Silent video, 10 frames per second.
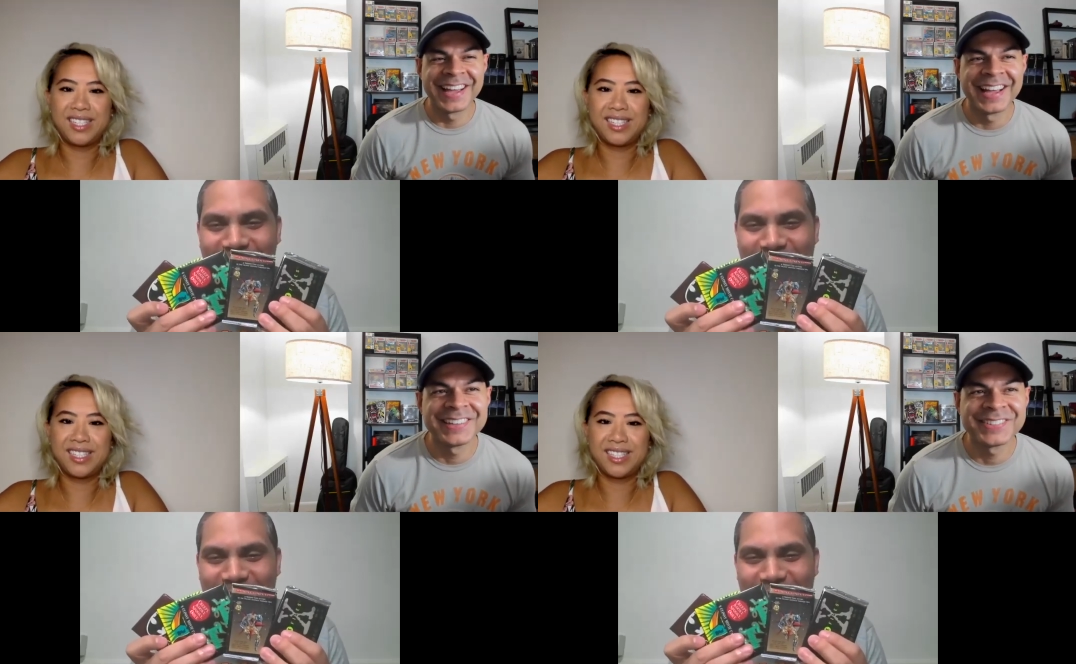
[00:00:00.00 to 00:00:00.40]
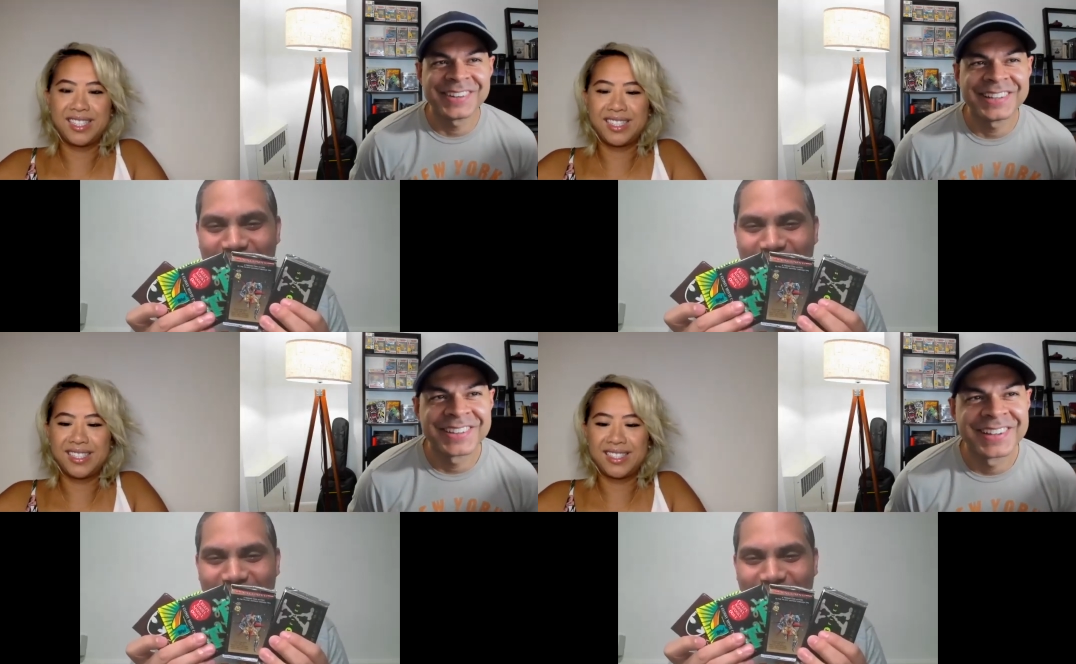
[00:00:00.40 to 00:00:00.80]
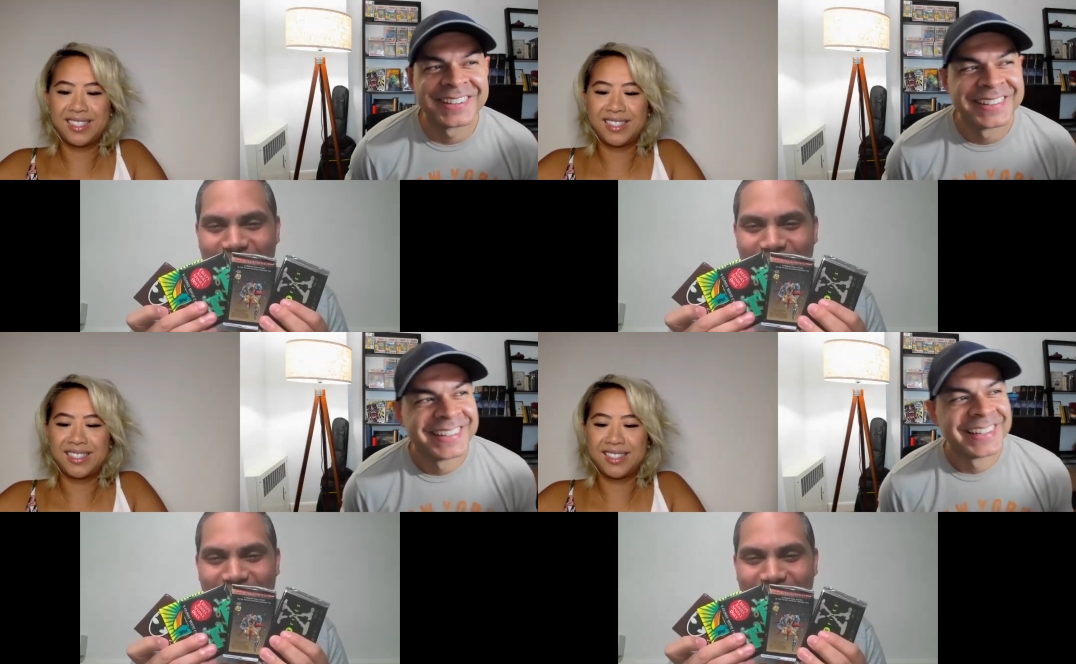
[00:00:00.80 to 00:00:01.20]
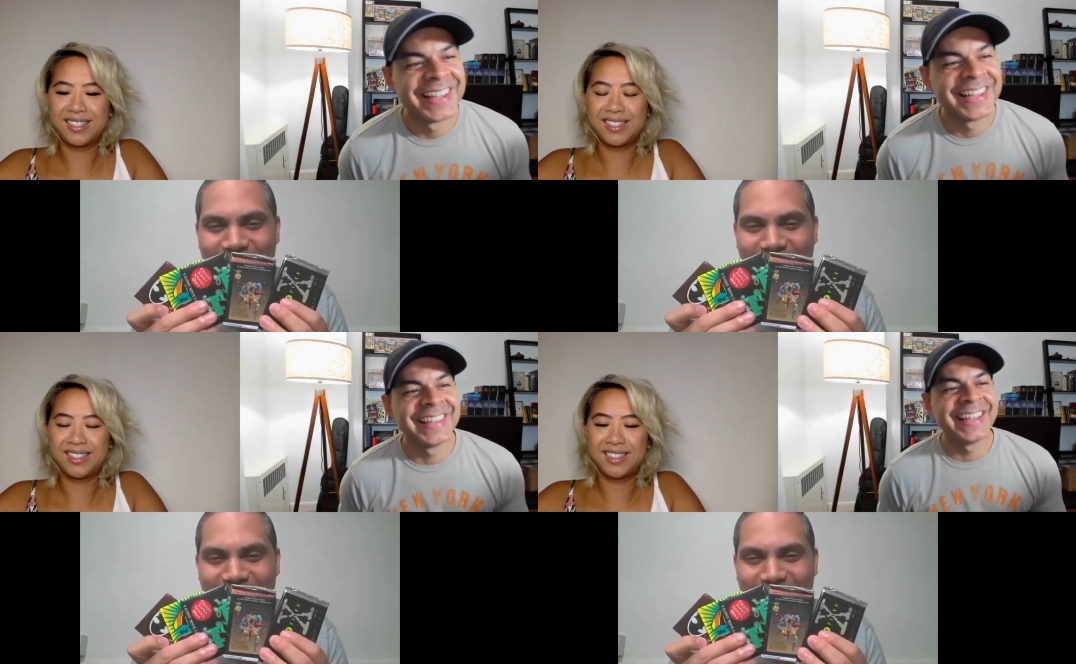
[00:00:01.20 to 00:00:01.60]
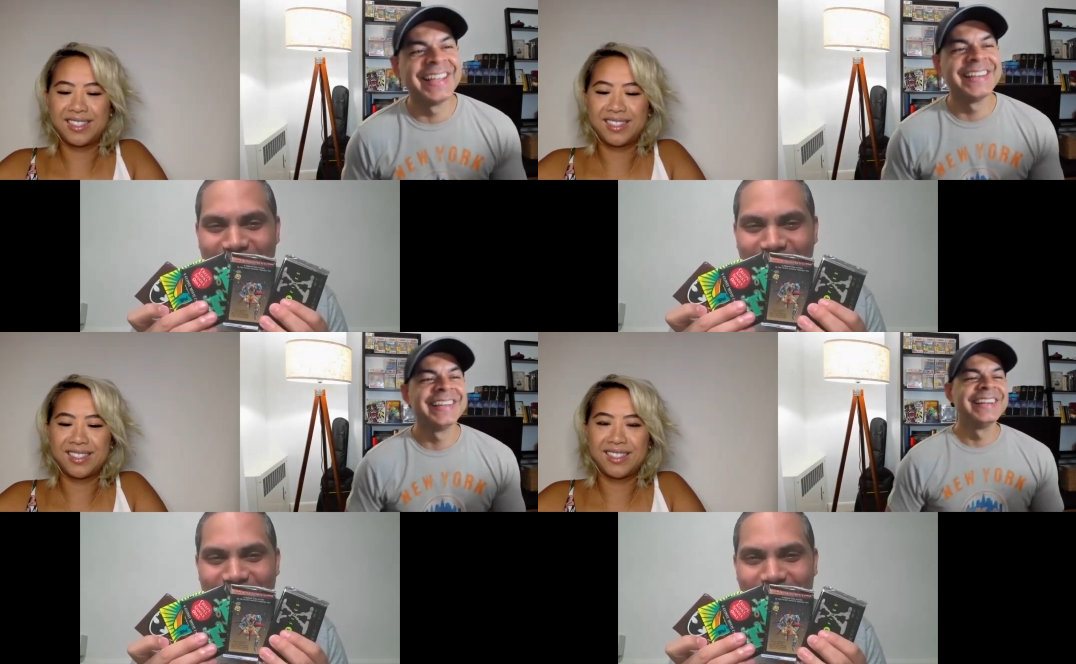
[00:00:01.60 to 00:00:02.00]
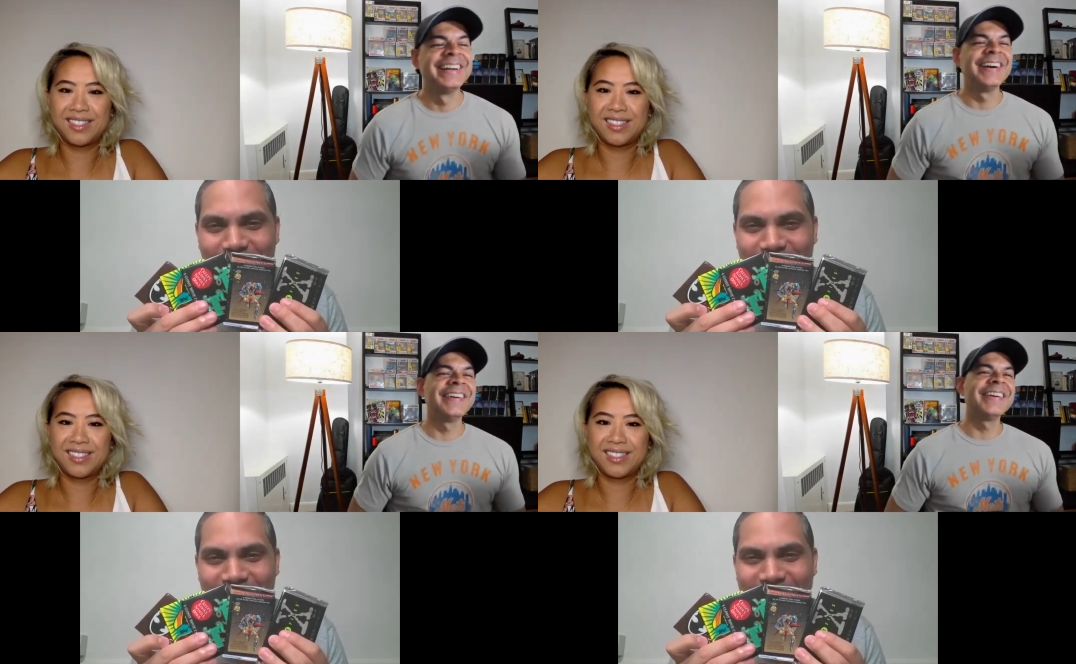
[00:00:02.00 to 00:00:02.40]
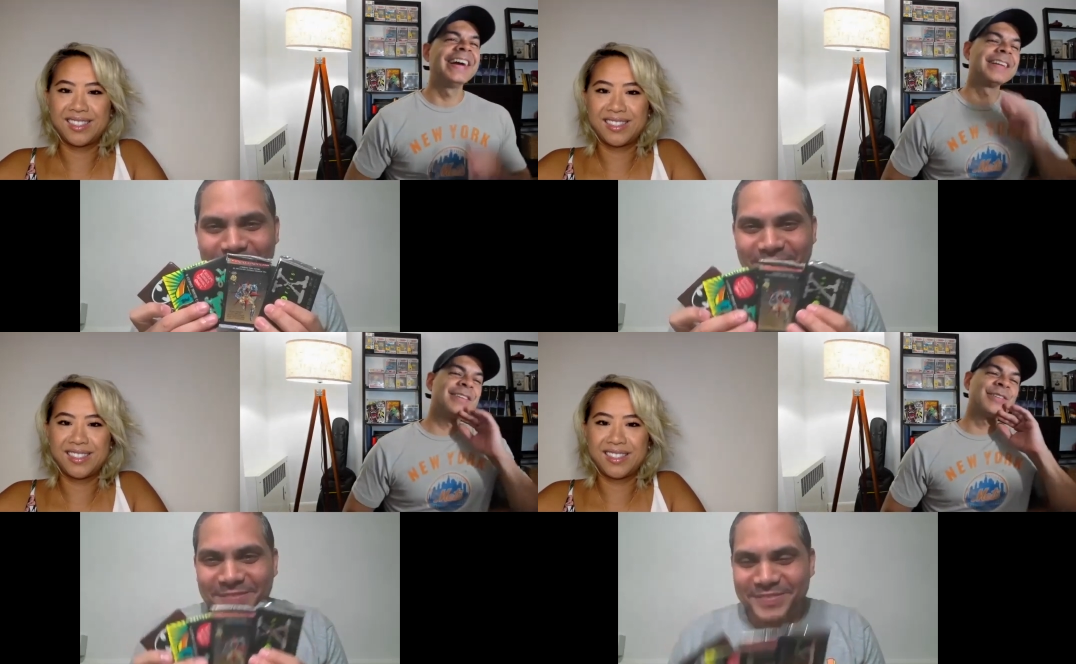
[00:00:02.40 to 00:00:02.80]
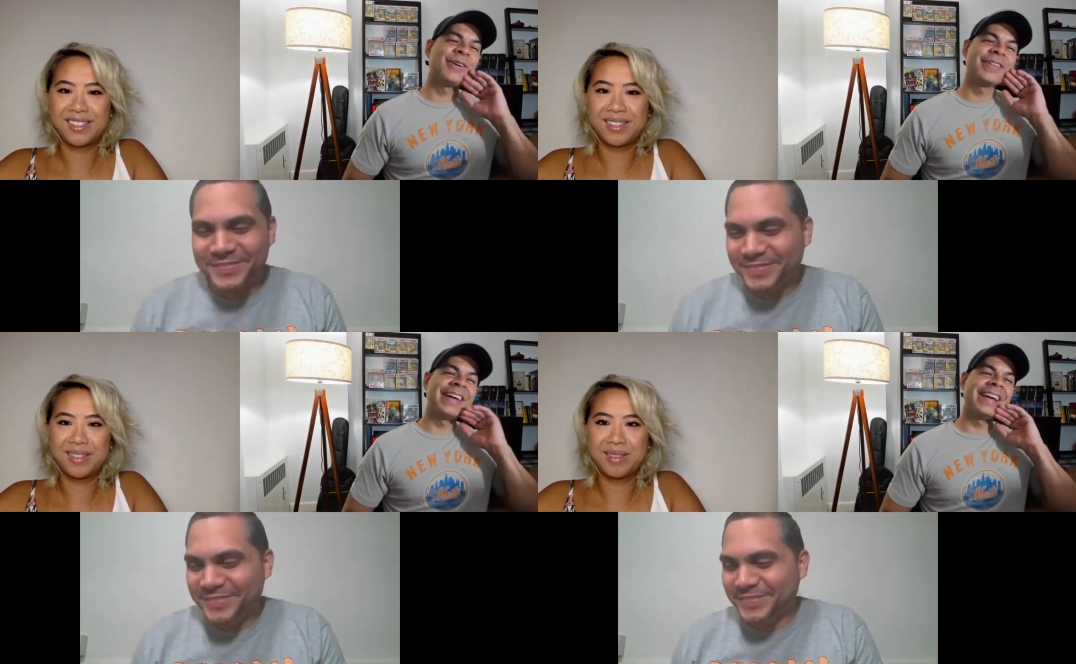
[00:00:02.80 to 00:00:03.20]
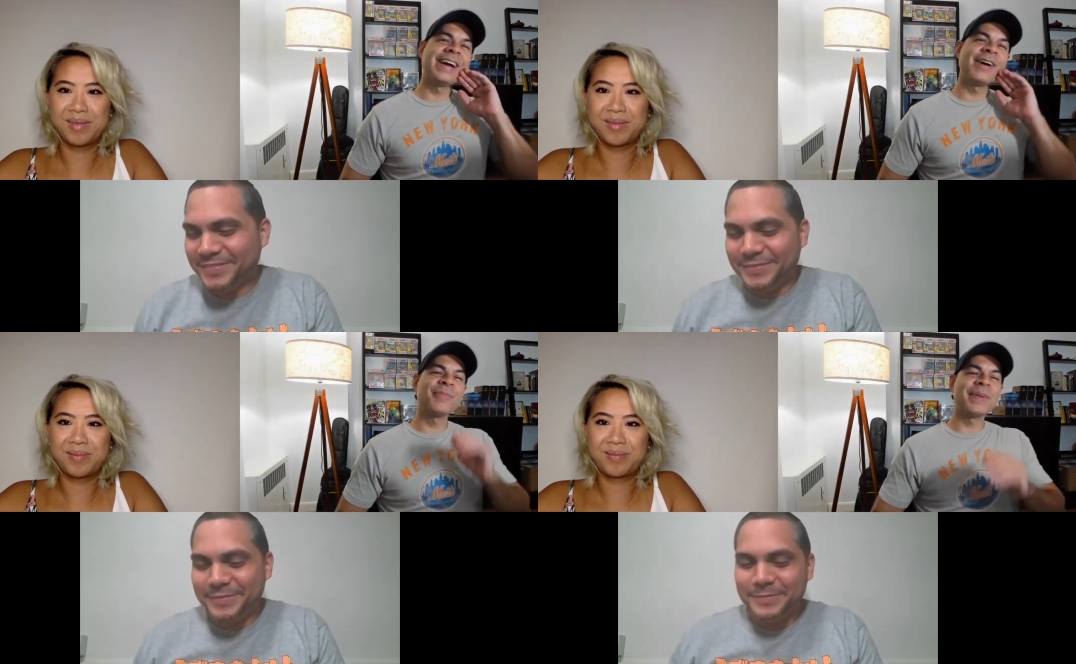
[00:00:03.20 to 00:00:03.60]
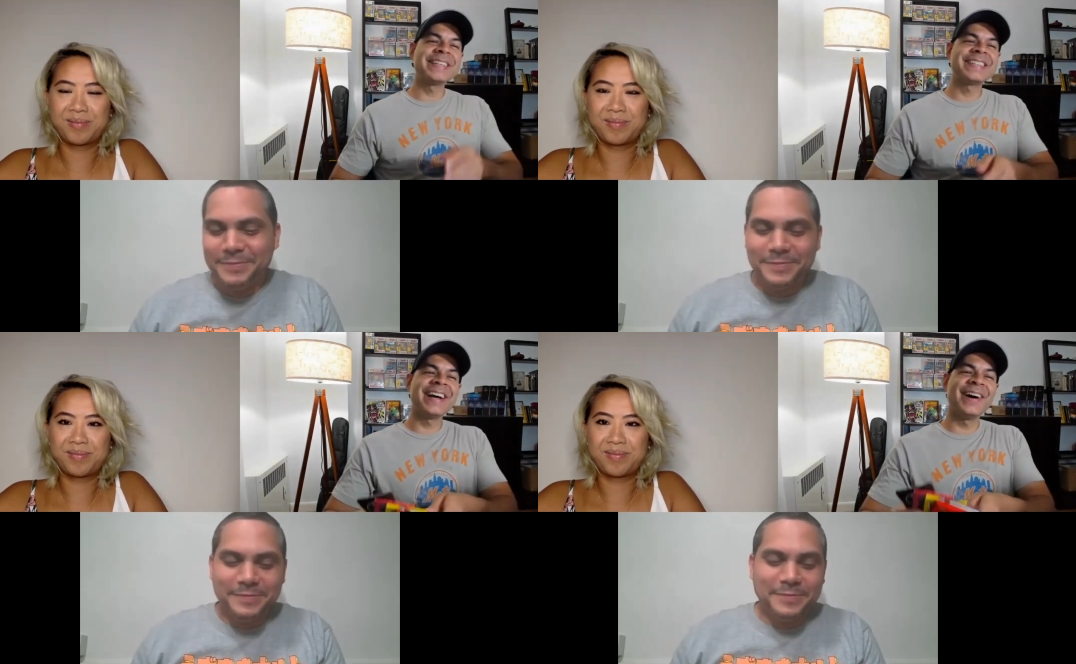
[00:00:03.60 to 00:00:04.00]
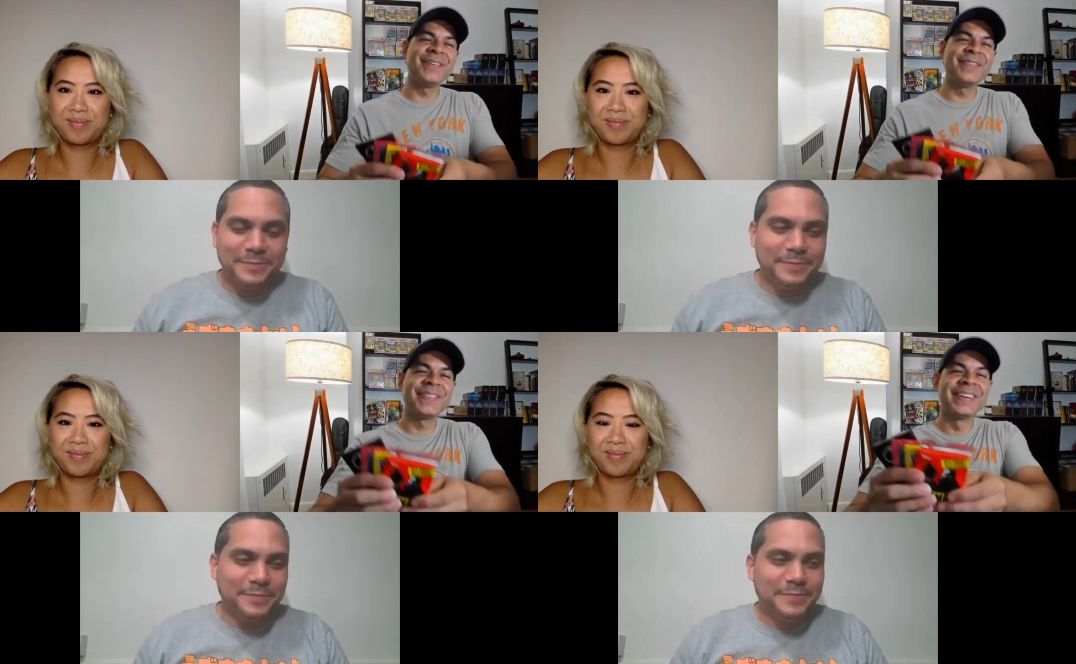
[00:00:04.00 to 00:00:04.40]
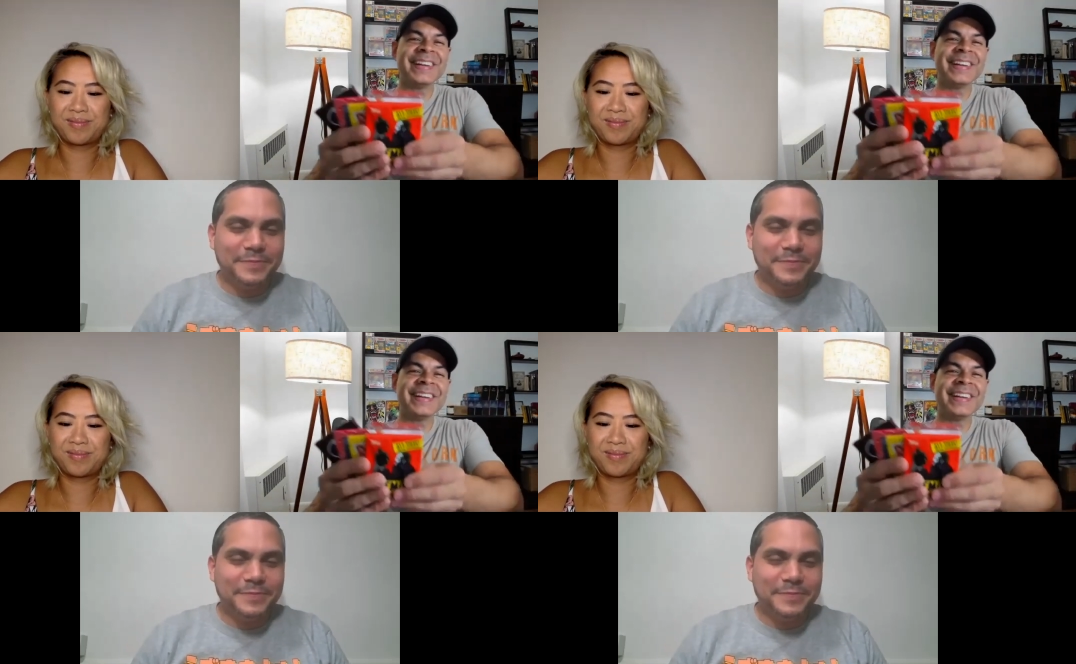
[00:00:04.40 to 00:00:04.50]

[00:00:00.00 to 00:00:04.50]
Speaker 1: yeah, that's what I thought. And then, all right. So, and now for myself,